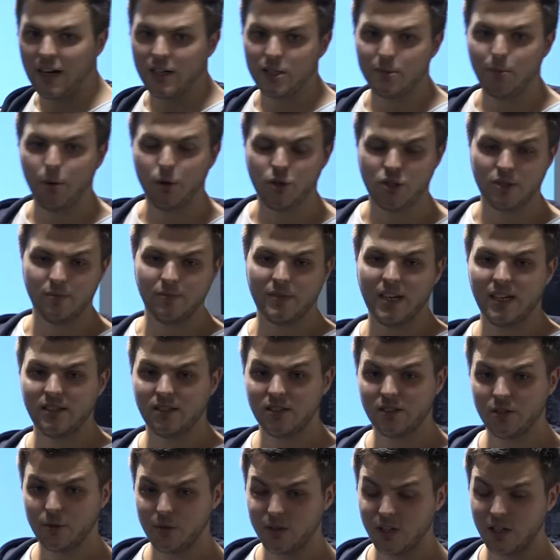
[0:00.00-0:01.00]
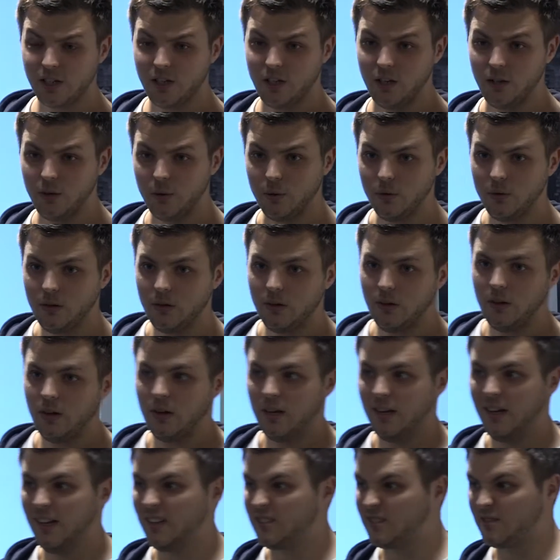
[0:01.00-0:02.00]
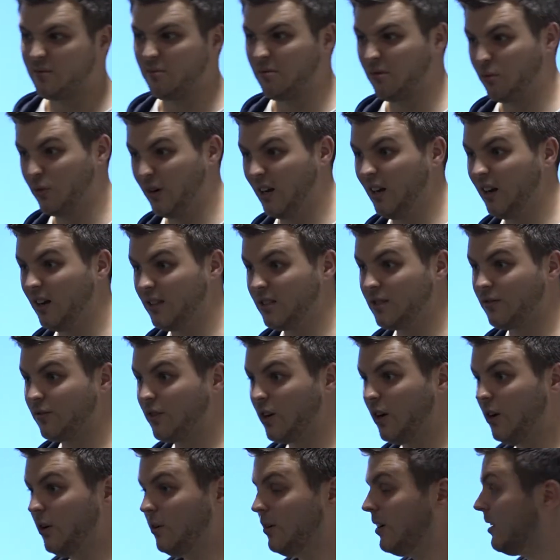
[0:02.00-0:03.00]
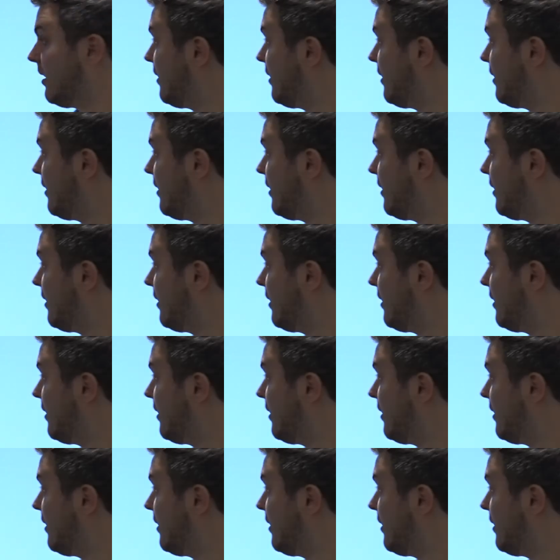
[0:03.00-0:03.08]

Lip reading: of how to push some data to a queue. It's 3 lines of code,